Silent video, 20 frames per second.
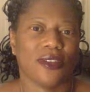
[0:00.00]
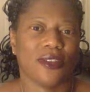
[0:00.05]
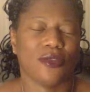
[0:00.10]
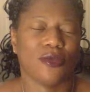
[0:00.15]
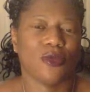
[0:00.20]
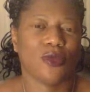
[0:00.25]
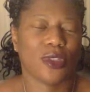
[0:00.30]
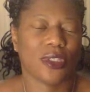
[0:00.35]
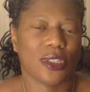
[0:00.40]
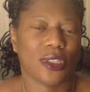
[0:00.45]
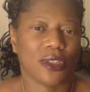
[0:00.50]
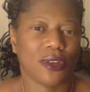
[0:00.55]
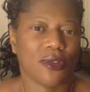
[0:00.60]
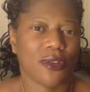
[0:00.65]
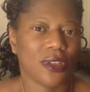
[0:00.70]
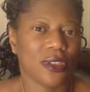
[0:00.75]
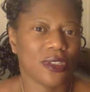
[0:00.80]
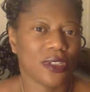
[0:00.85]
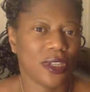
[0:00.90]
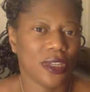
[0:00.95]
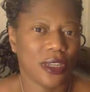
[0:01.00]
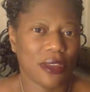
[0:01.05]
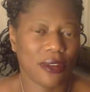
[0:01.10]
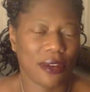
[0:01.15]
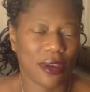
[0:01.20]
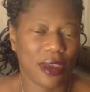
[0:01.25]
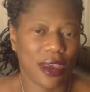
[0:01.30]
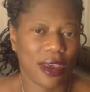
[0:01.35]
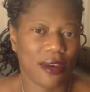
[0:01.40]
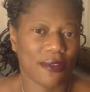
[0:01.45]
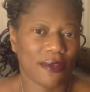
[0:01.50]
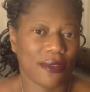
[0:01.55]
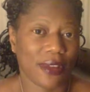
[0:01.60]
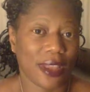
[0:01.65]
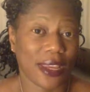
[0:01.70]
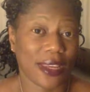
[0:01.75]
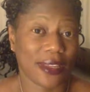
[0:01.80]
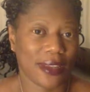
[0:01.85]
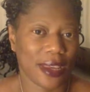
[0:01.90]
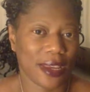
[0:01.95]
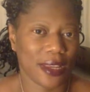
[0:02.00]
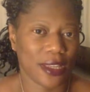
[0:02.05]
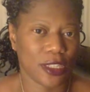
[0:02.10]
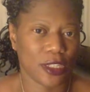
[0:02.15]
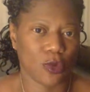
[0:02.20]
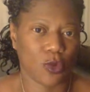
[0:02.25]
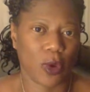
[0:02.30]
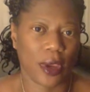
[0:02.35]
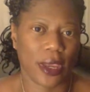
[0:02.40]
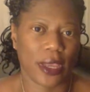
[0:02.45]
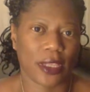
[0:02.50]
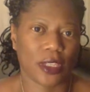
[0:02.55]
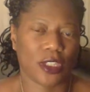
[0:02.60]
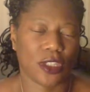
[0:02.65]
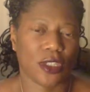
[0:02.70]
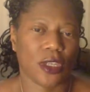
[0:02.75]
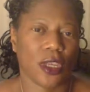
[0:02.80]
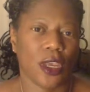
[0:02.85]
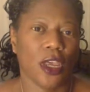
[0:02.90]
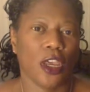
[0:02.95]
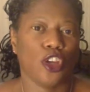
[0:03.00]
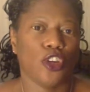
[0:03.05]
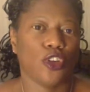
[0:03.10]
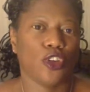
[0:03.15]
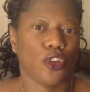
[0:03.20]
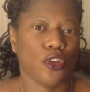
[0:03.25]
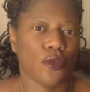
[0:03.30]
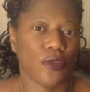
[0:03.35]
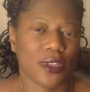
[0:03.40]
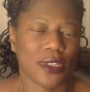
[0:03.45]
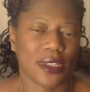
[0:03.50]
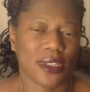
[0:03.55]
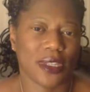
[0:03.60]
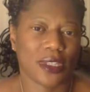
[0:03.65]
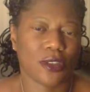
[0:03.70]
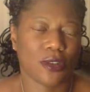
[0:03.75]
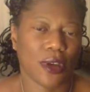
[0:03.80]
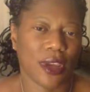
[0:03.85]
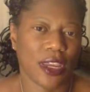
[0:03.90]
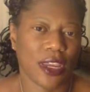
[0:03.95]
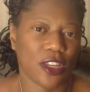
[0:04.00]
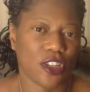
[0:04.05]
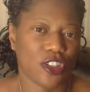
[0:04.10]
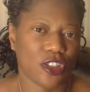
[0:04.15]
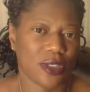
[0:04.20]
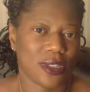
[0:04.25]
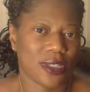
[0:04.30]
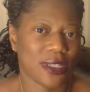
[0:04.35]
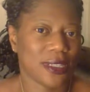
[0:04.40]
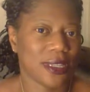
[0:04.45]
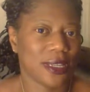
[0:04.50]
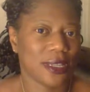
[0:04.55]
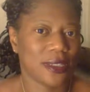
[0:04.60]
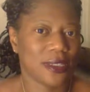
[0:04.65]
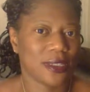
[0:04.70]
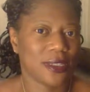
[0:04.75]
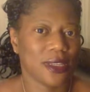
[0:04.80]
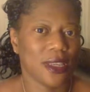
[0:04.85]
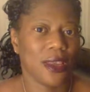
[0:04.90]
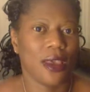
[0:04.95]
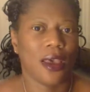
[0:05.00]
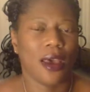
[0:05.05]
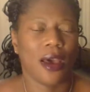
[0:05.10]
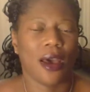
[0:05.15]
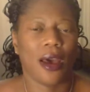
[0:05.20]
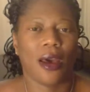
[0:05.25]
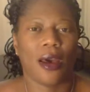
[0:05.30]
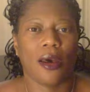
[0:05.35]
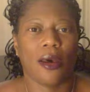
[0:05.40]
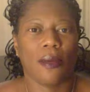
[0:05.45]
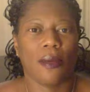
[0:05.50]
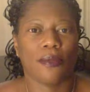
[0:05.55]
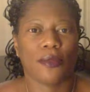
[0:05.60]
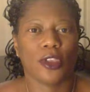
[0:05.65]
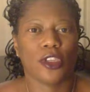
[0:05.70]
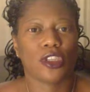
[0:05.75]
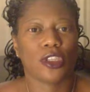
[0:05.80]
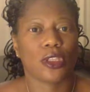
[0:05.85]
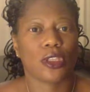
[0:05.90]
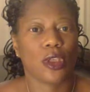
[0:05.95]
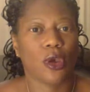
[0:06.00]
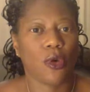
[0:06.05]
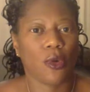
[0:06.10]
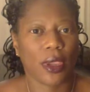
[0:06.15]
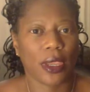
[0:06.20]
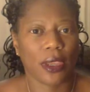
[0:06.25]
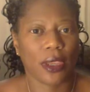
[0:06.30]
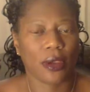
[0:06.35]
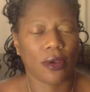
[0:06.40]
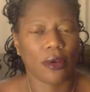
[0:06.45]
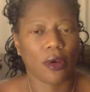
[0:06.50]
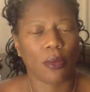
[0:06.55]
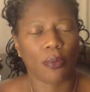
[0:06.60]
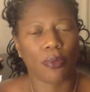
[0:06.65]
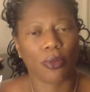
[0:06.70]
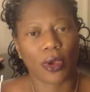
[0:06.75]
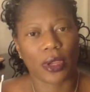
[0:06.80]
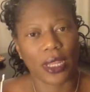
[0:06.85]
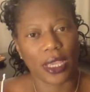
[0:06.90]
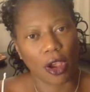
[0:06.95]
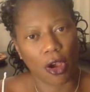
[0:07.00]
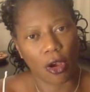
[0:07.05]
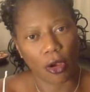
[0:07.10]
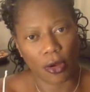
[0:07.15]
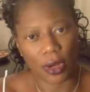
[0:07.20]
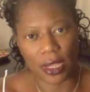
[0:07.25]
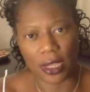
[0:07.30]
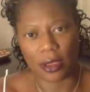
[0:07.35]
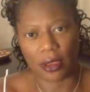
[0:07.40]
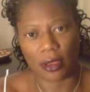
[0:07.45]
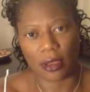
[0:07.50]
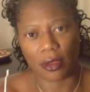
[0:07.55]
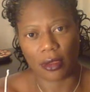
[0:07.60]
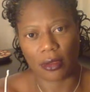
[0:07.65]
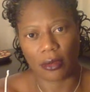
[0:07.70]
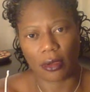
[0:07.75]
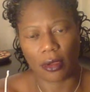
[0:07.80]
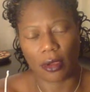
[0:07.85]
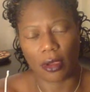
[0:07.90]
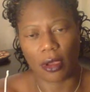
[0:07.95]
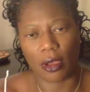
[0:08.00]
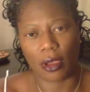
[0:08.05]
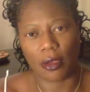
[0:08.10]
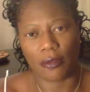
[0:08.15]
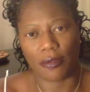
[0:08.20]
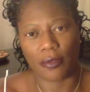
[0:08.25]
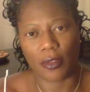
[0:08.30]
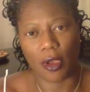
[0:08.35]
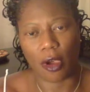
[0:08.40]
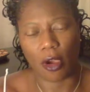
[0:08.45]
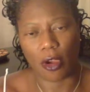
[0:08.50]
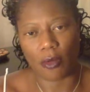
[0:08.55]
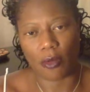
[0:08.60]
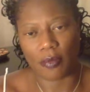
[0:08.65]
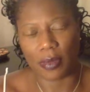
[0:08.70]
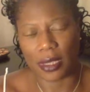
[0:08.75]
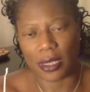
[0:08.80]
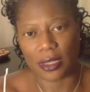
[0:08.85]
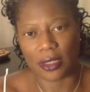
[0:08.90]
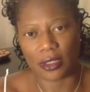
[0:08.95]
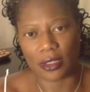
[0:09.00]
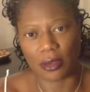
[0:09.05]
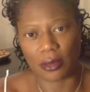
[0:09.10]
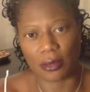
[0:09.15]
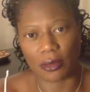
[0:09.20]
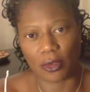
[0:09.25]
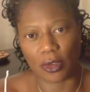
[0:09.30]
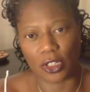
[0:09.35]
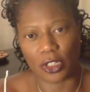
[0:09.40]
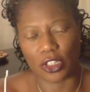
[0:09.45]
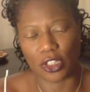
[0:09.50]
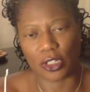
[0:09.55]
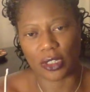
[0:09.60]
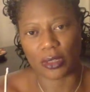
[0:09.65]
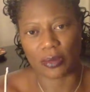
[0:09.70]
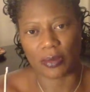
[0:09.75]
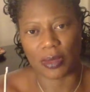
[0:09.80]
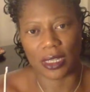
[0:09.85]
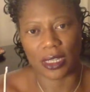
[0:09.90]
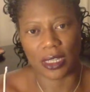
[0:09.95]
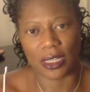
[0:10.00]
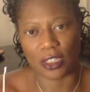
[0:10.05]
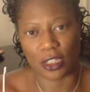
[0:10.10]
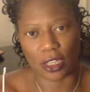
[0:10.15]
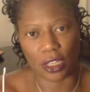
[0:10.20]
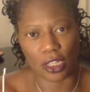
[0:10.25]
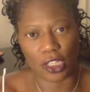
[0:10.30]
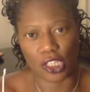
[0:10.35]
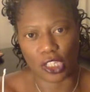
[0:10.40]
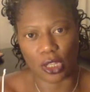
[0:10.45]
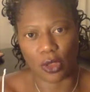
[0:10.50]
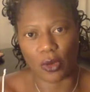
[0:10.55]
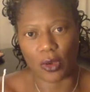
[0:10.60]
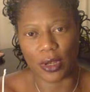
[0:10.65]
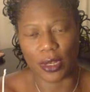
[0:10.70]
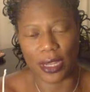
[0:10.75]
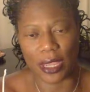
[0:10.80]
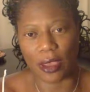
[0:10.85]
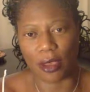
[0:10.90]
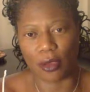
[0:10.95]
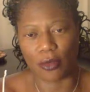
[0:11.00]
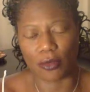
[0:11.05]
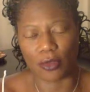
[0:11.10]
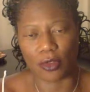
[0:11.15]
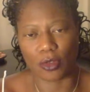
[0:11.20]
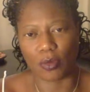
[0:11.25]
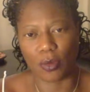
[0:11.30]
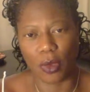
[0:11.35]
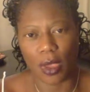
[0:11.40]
You would still continue to have like night sweats, nervousness or anxiousness, the slowing or bradycardia of the heartbeat, which is meaning it's going to slow it down.